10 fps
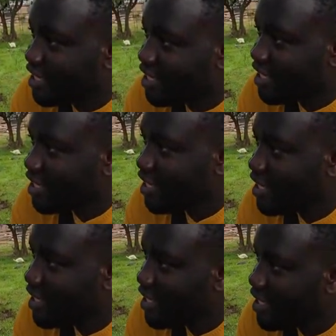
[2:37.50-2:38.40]
Yes. Have
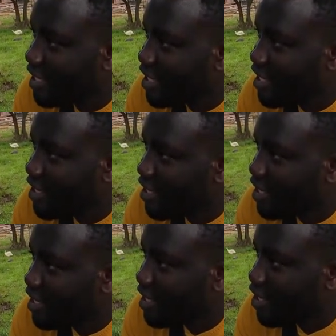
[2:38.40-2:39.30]
you eaten a dog?
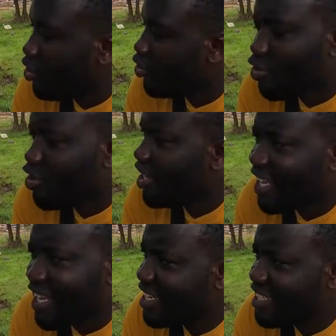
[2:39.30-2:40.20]
No, no, dog I
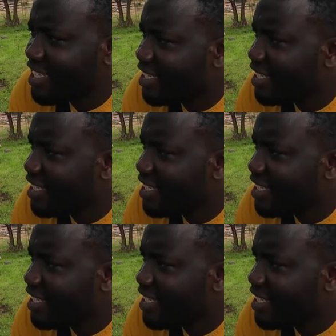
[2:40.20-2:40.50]
can't eat.